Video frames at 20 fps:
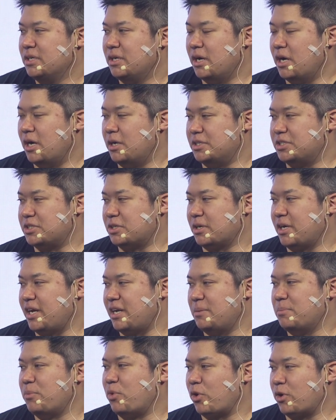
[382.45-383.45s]
and start
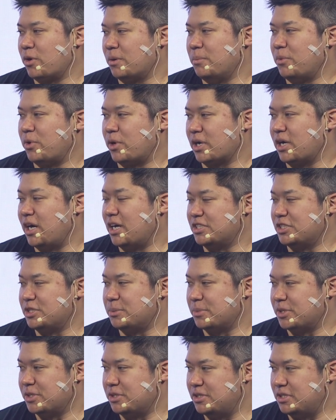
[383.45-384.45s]
getting more and more
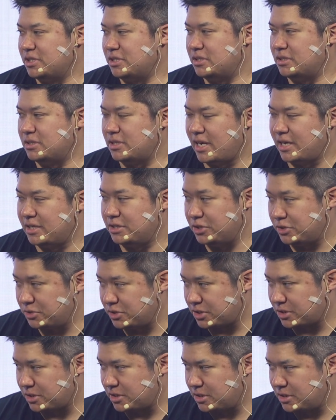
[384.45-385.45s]
customers and
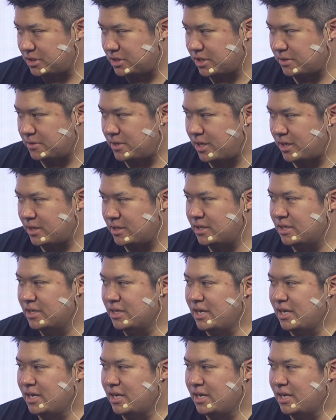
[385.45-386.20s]
users and so on.